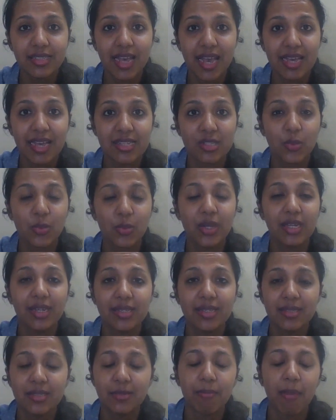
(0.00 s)
as well
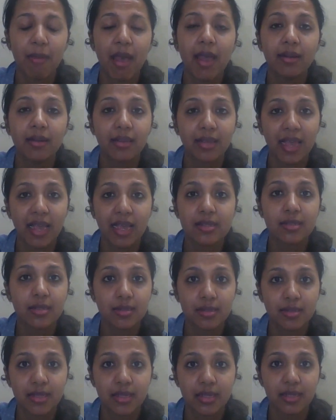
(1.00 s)
as the bad
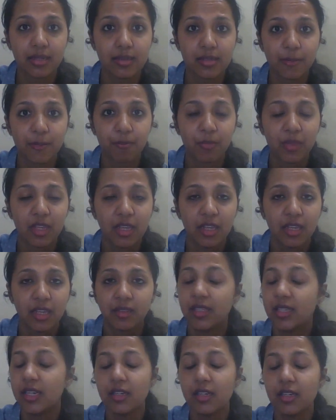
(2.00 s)
cancer cells.
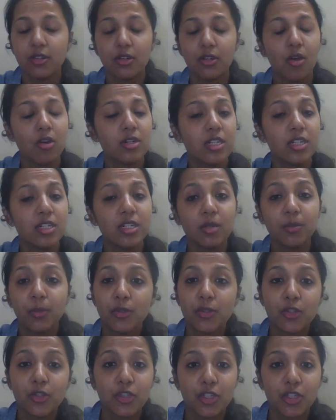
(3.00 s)
They are not in a
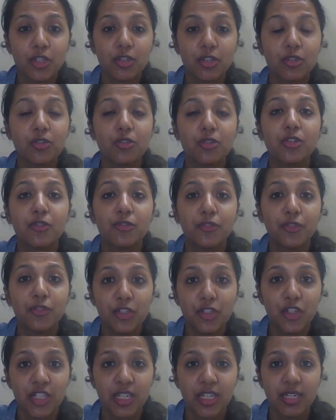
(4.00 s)
position to
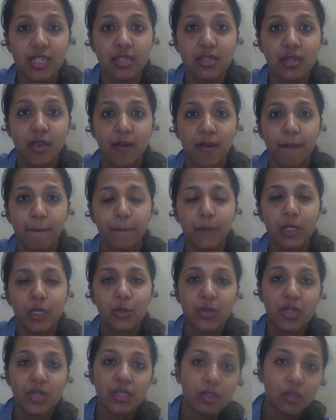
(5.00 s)
differentiate
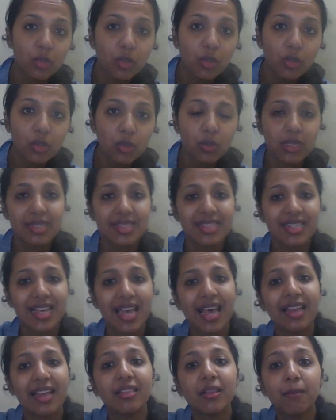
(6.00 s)
between the good ones
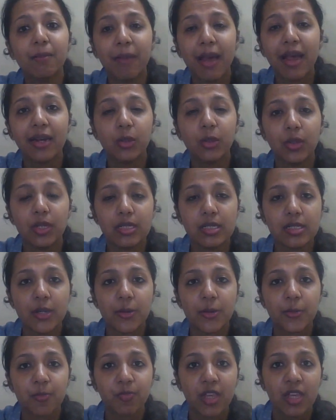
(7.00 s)
and the bad ones.
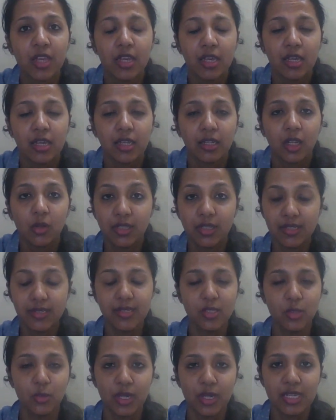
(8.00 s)
Now, this
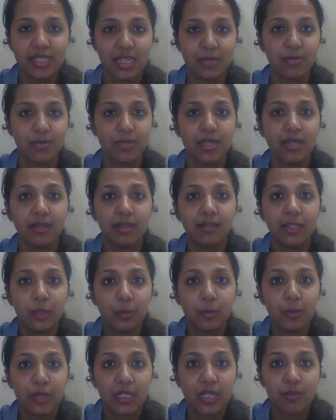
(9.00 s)
is where stem cell
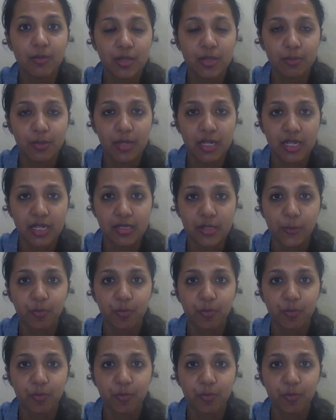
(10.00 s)
therapy comes in place.